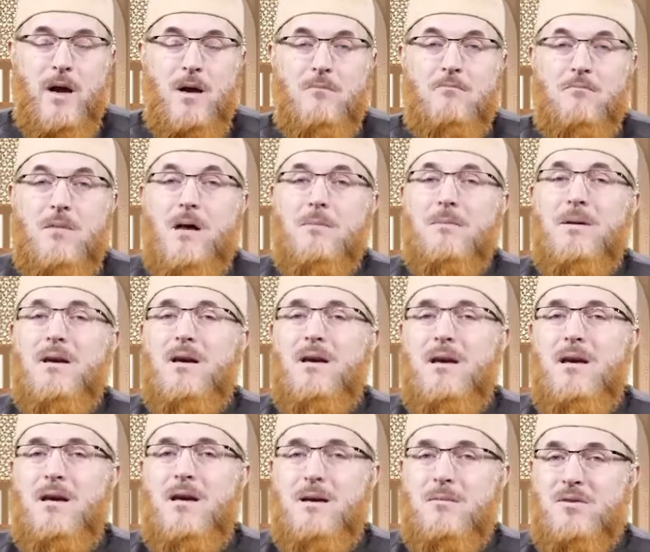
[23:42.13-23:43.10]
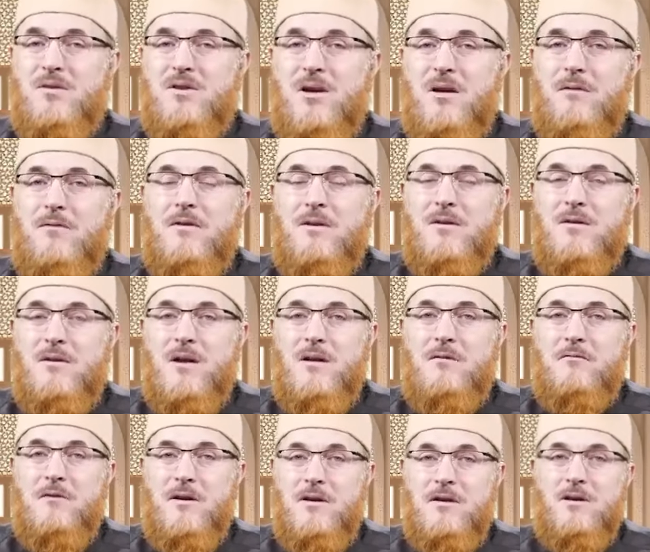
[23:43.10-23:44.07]
Maybe he himself is
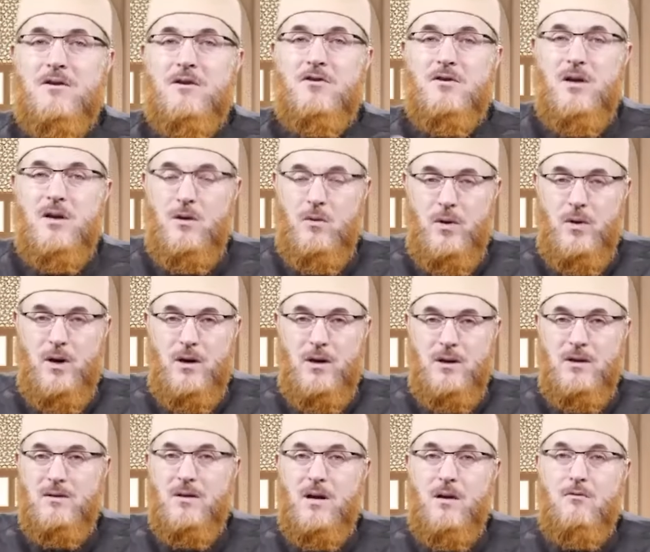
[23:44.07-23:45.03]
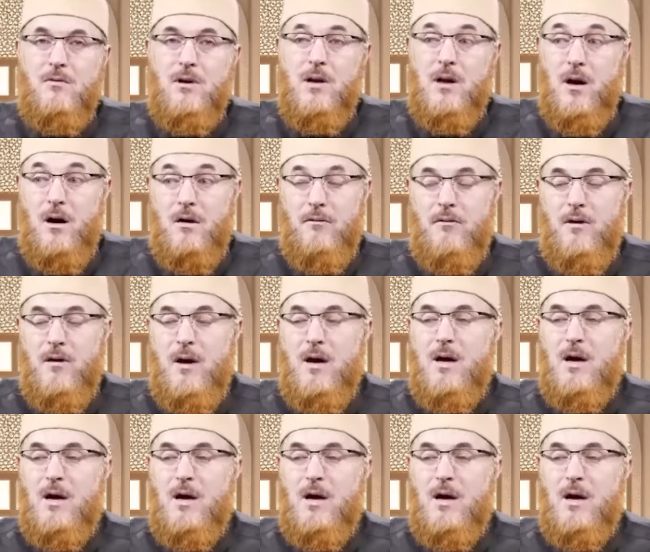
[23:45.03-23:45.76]
not financially well. He's not well off.